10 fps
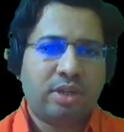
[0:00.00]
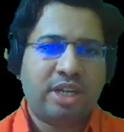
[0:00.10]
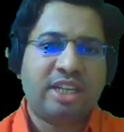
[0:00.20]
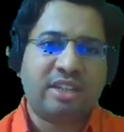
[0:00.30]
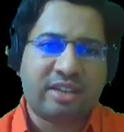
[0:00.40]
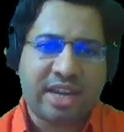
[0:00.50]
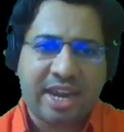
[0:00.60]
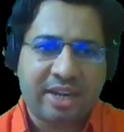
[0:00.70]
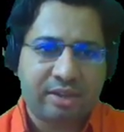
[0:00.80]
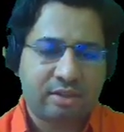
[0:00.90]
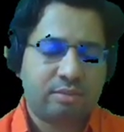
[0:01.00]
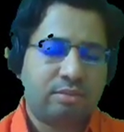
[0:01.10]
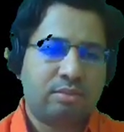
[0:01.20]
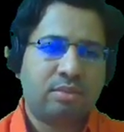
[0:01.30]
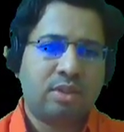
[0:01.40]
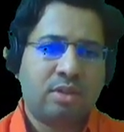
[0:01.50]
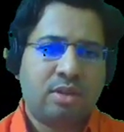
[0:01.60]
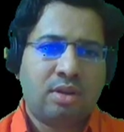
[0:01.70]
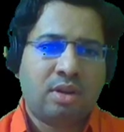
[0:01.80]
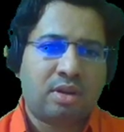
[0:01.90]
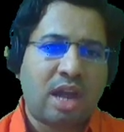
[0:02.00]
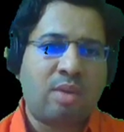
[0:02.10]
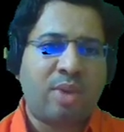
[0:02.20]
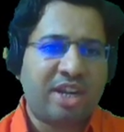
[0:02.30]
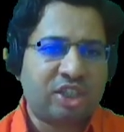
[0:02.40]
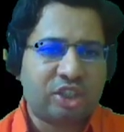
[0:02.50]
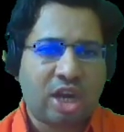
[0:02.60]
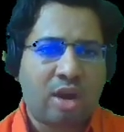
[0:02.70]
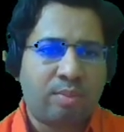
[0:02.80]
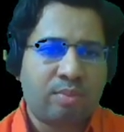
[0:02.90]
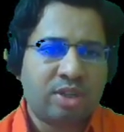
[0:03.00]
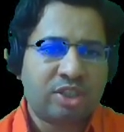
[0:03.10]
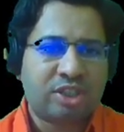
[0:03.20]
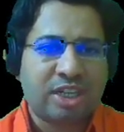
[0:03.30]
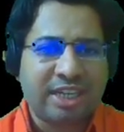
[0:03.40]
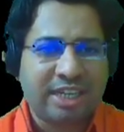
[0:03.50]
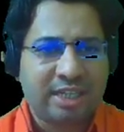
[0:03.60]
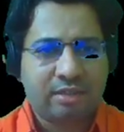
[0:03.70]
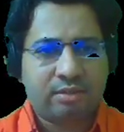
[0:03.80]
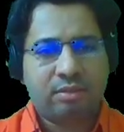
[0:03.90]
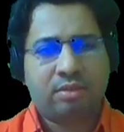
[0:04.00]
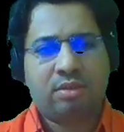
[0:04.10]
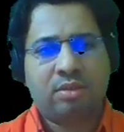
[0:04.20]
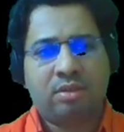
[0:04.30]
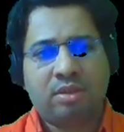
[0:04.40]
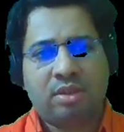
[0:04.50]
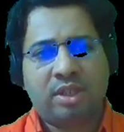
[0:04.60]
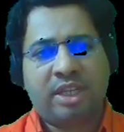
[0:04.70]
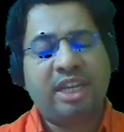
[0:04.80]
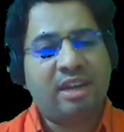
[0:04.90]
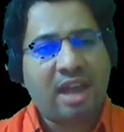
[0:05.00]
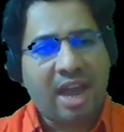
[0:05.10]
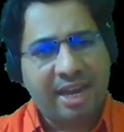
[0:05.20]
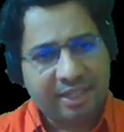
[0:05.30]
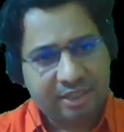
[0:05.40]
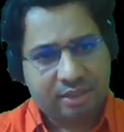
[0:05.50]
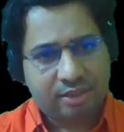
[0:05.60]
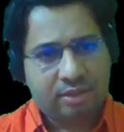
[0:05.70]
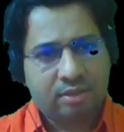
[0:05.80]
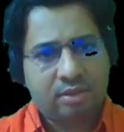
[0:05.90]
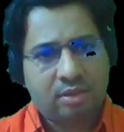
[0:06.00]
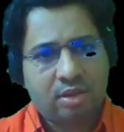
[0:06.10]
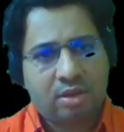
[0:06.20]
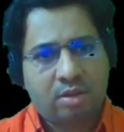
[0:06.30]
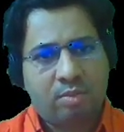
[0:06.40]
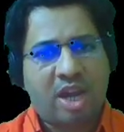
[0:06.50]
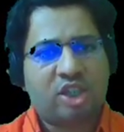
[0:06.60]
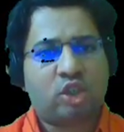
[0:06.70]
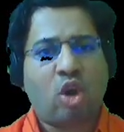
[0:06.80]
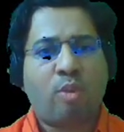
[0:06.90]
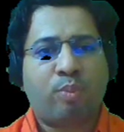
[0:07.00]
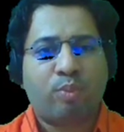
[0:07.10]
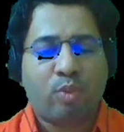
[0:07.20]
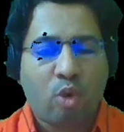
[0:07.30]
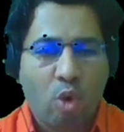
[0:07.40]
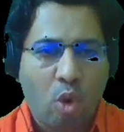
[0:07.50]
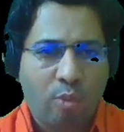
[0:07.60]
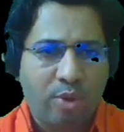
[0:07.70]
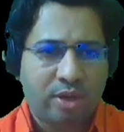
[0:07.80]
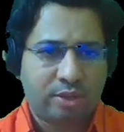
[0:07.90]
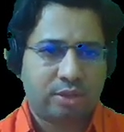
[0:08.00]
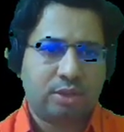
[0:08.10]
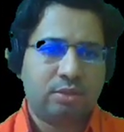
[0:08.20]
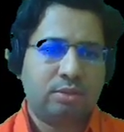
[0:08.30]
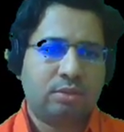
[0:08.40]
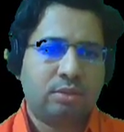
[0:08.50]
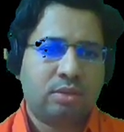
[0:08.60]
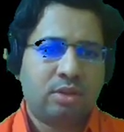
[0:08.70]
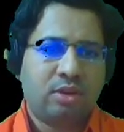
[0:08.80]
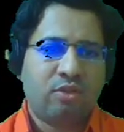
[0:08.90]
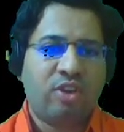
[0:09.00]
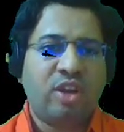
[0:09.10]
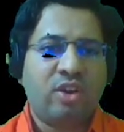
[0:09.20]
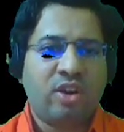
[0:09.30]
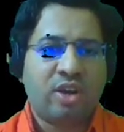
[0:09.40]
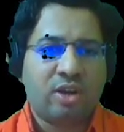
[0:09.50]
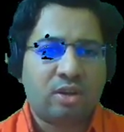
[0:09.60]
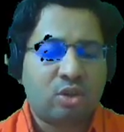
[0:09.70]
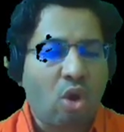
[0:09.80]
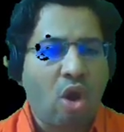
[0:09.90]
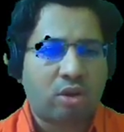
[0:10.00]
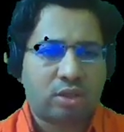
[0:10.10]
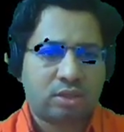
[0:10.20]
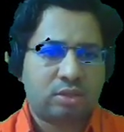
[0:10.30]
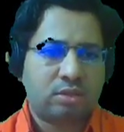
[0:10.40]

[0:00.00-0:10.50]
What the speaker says: It rained. Ram and Sham studied. He lied. My shop opened. We talked.